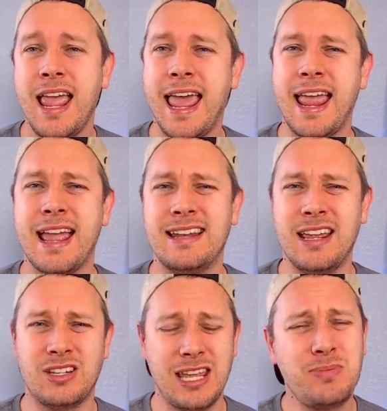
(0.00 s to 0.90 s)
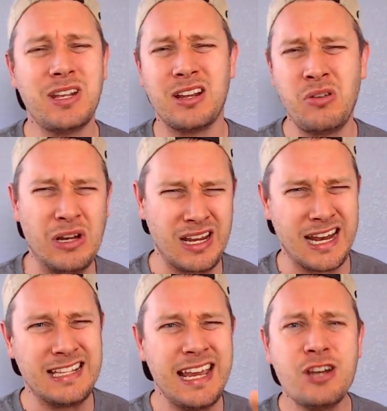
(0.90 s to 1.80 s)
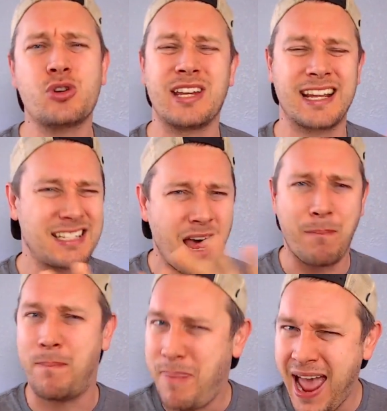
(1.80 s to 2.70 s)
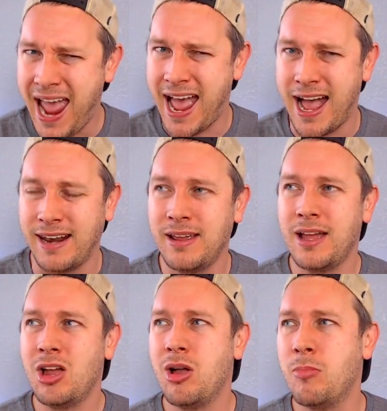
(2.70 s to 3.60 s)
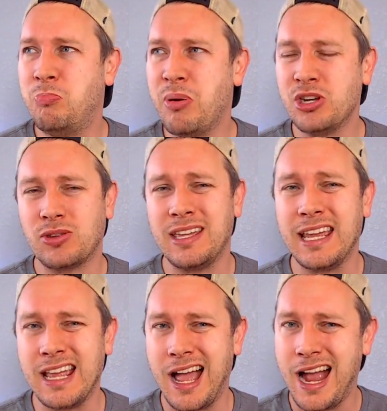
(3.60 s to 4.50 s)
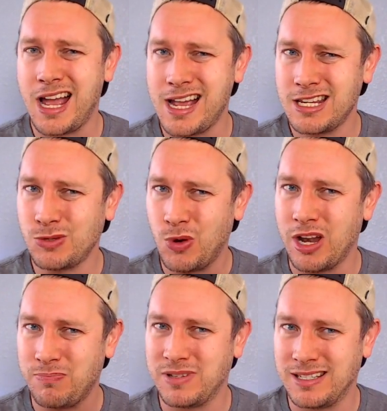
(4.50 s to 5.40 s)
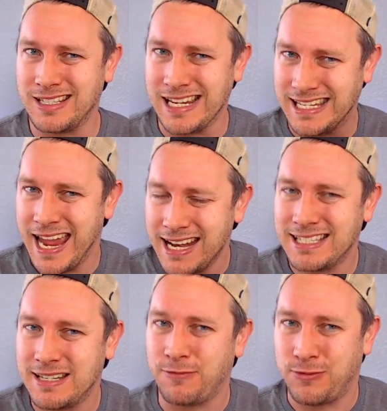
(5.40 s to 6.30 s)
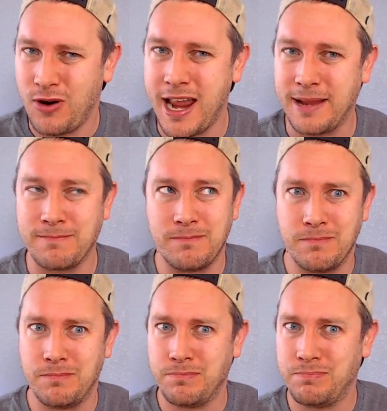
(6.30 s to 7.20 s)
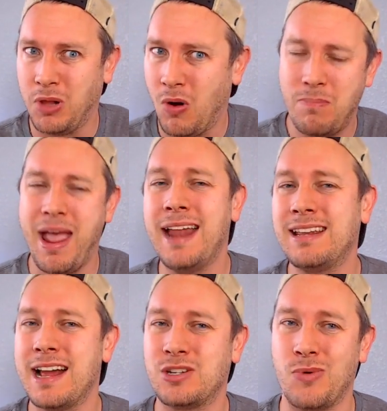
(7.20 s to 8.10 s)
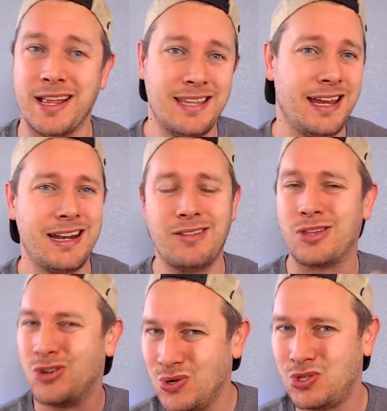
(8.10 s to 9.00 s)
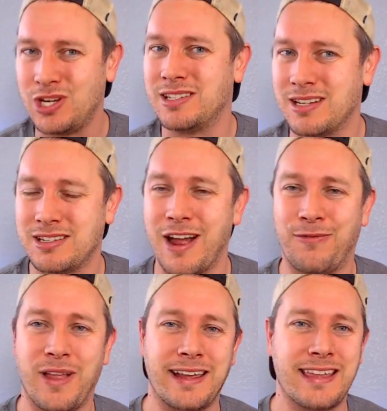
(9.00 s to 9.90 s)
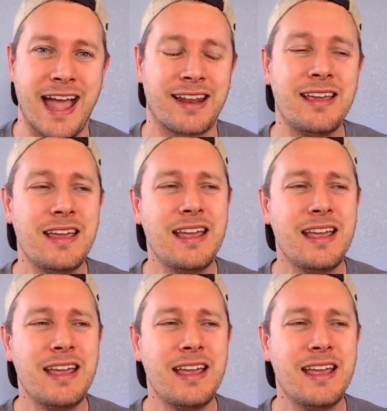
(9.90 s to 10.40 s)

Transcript: And it keeps taking, and, and it's interesting. It's not bad, but you're thinking, I, I just wanted to get to Frank blowing bad guys away, taking out the Nucci's and stuff like that.